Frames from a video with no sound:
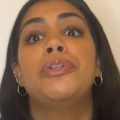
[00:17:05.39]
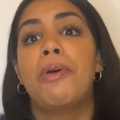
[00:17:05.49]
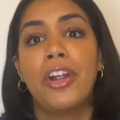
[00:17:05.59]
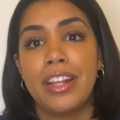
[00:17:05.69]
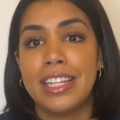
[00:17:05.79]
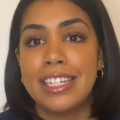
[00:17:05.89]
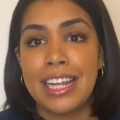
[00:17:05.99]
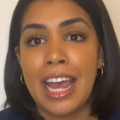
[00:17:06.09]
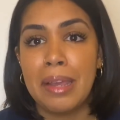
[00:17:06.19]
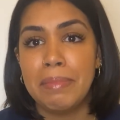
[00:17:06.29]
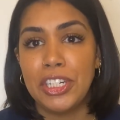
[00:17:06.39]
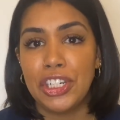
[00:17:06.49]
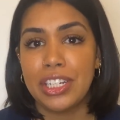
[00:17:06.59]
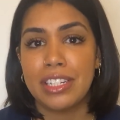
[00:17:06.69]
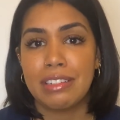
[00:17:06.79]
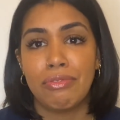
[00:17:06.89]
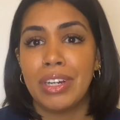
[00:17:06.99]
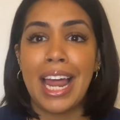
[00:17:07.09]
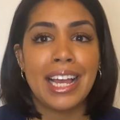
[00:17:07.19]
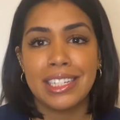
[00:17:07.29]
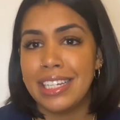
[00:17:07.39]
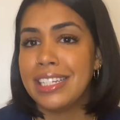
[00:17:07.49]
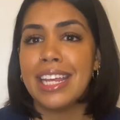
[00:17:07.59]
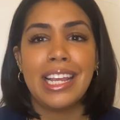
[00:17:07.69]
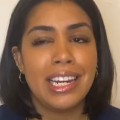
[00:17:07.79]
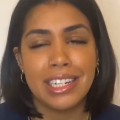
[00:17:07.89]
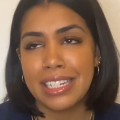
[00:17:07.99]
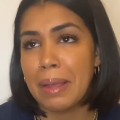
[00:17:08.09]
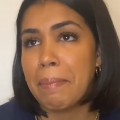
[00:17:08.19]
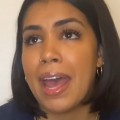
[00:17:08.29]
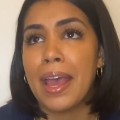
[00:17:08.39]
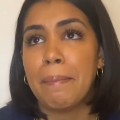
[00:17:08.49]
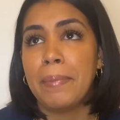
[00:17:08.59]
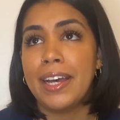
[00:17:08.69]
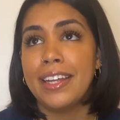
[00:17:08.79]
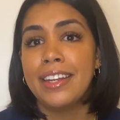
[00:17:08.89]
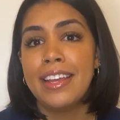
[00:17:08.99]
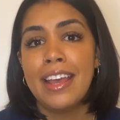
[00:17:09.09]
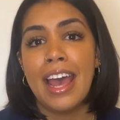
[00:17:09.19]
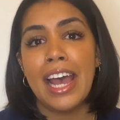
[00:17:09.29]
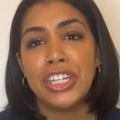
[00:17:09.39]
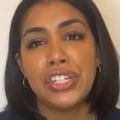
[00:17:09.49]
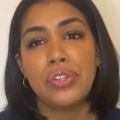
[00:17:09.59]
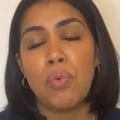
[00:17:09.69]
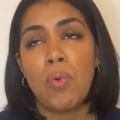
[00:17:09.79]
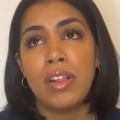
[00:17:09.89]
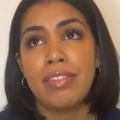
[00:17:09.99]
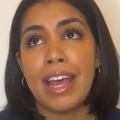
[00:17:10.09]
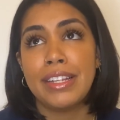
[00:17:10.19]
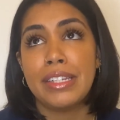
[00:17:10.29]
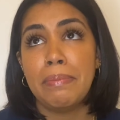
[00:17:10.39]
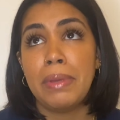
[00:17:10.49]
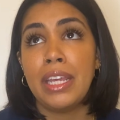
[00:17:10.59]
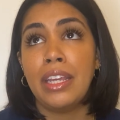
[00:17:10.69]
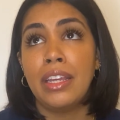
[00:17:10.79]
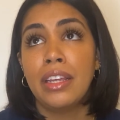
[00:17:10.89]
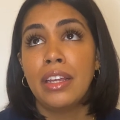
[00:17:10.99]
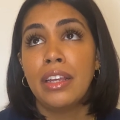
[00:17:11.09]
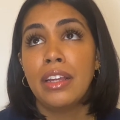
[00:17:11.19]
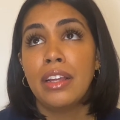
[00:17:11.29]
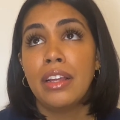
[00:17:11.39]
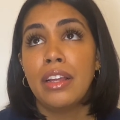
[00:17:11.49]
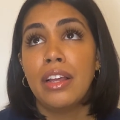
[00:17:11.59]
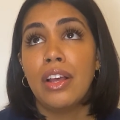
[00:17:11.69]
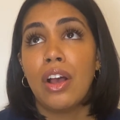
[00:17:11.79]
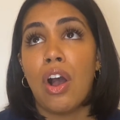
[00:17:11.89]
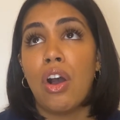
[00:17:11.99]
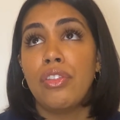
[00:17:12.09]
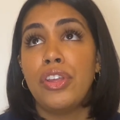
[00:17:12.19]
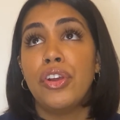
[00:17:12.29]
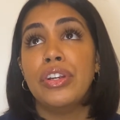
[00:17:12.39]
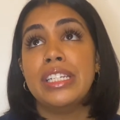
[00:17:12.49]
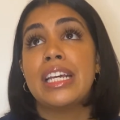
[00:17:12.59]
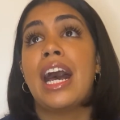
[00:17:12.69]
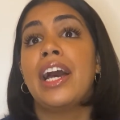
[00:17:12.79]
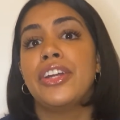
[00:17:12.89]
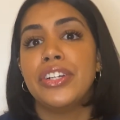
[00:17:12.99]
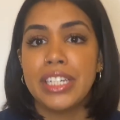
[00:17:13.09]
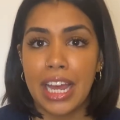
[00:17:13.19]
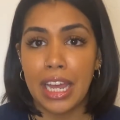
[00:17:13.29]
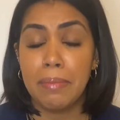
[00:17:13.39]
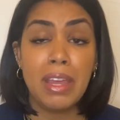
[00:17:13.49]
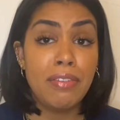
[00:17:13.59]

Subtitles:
part of this time, is just relaxing and taking a step back. But I just don't want that to be your entire time.